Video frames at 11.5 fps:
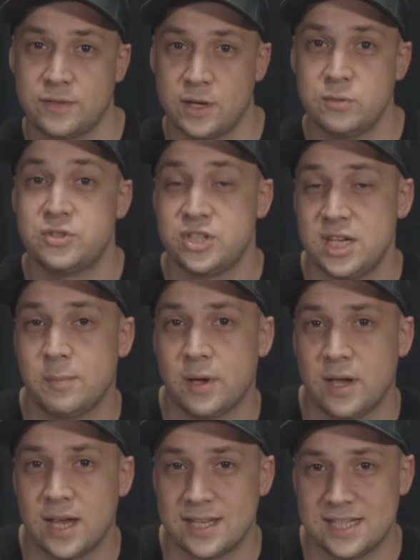of those
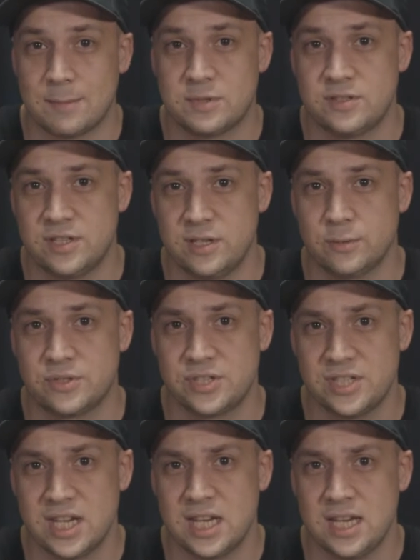cheaper adapters that you'll
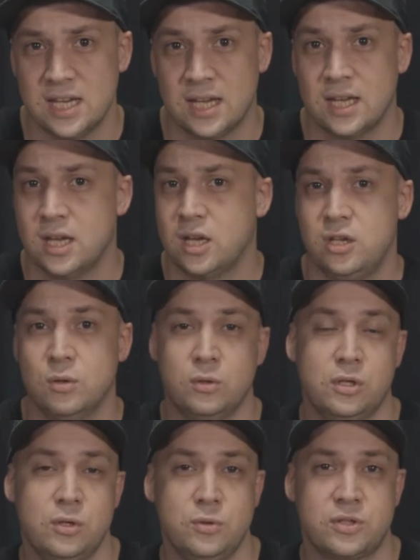see, you'll
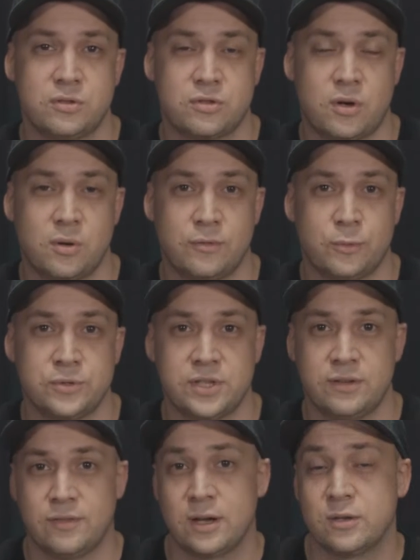lose control of
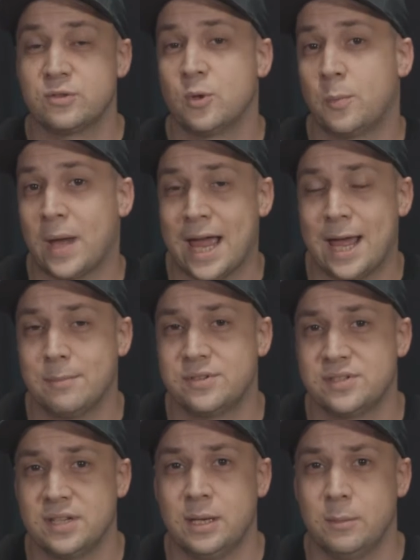autofocus or
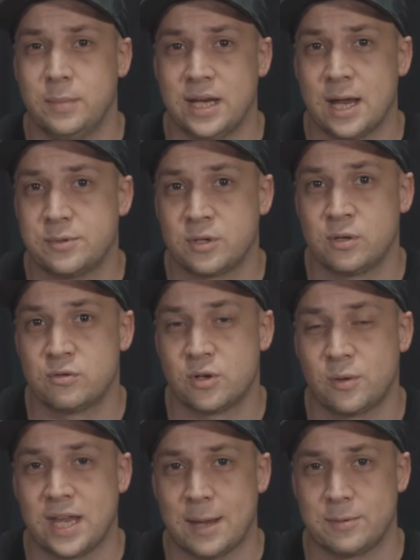perhaps being able to control the